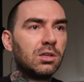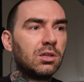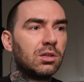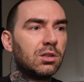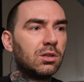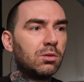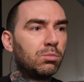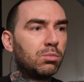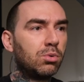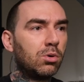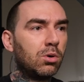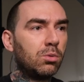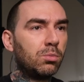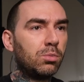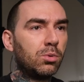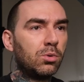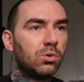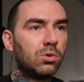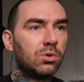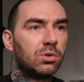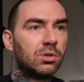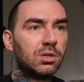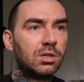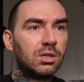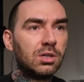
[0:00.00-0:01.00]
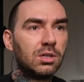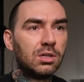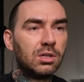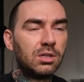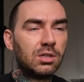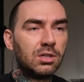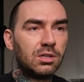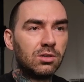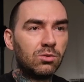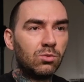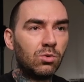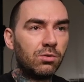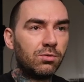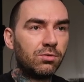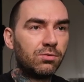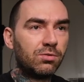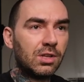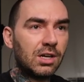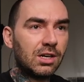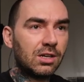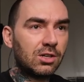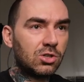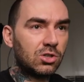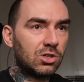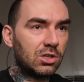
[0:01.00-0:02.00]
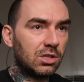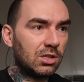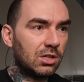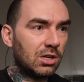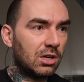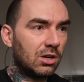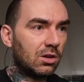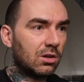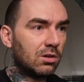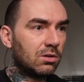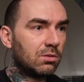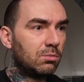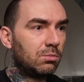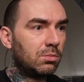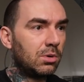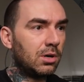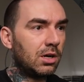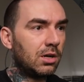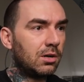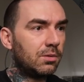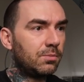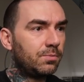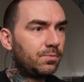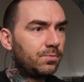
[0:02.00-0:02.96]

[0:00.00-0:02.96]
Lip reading: the purple reflection there. But